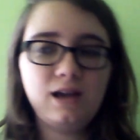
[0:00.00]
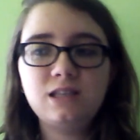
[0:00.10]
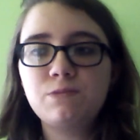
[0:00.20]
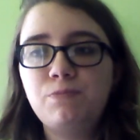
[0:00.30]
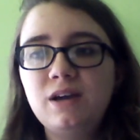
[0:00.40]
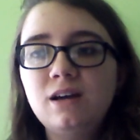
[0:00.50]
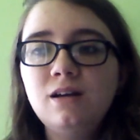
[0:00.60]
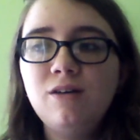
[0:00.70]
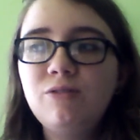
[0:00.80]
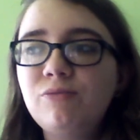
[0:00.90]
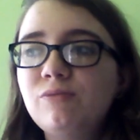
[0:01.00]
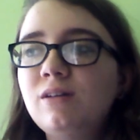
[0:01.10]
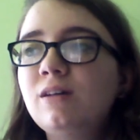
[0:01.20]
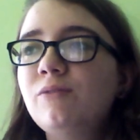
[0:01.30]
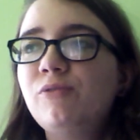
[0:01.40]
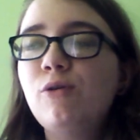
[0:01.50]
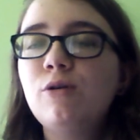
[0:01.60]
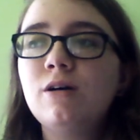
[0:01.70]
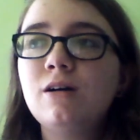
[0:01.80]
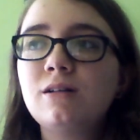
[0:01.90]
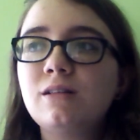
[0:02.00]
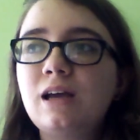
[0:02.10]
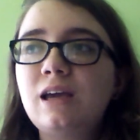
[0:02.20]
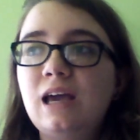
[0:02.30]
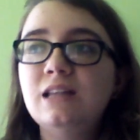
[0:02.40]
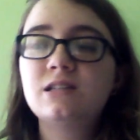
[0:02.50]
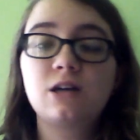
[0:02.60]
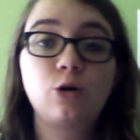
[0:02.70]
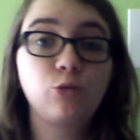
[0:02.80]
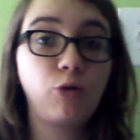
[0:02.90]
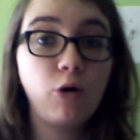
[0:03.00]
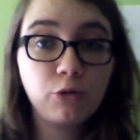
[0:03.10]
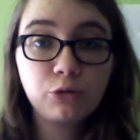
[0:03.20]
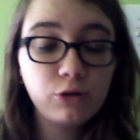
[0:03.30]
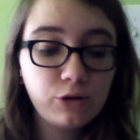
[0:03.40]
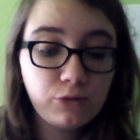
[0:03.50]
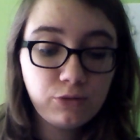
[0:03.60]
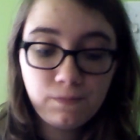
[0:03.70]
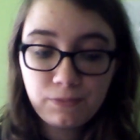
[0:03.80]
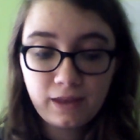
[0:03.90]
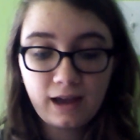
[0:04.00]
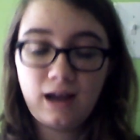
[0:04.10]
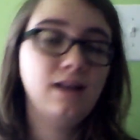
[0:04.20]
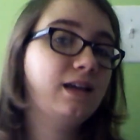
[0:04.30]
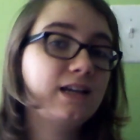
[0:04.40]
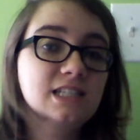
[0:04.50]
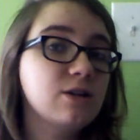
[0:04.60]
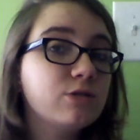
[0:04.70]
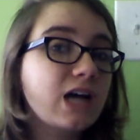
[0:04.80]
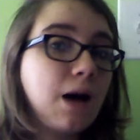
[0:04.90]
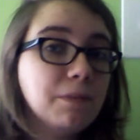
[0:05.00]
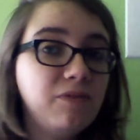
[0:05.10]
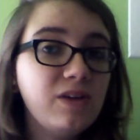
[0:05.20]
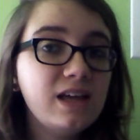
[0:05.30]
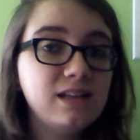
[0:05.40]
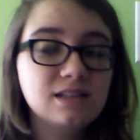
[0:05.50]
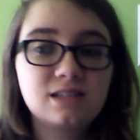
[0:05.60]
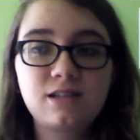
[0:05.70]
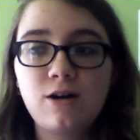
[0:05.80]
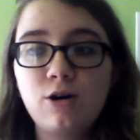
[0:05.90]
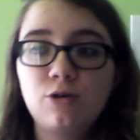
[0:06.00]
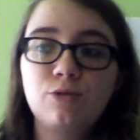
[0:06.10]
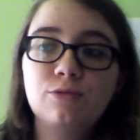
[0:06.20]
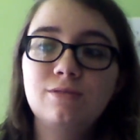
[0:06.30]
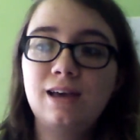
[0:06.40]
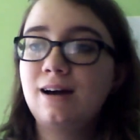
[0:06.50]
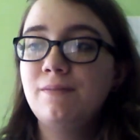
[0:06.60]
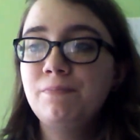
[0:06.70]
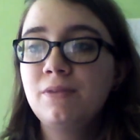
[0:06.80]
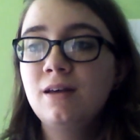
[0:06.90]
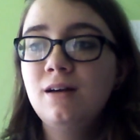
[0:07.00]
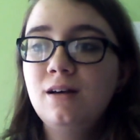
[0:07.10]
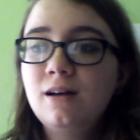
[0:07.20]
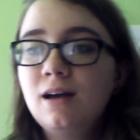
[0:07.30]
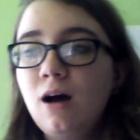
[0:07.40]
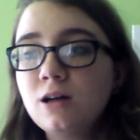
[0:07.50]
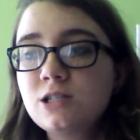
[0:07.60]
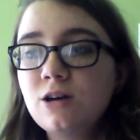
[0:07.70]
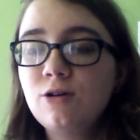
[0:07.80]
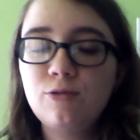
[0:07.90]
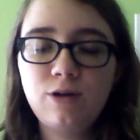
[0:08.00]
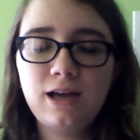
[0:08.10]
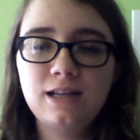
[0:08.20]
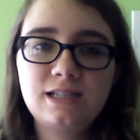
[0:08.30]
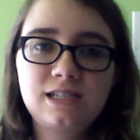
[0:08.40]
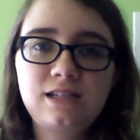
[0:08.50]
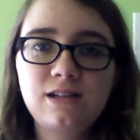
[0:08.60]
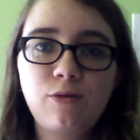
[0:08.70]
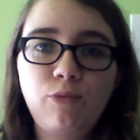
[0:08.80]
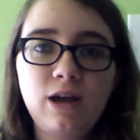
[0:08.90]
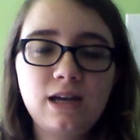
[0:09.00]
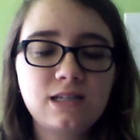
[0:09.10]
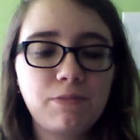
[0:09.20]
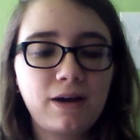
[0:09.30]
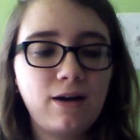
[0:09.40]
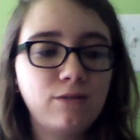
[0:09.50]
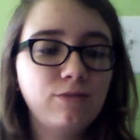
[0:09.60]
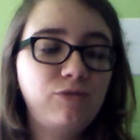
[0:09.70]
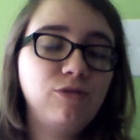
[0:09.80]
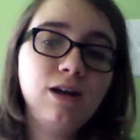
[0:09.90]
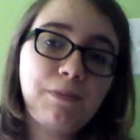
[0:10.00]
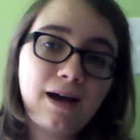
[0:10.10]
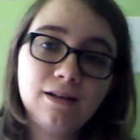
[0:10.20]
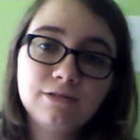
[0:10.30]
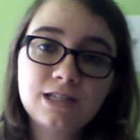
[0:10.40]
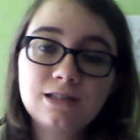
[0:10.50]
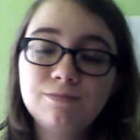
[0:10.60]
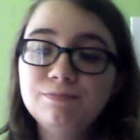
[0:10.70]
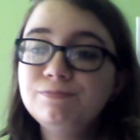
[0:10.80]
It's big enough for like kids to crawl through and like sit on top of it. So yeah. Also, it weighs about 40 pounds.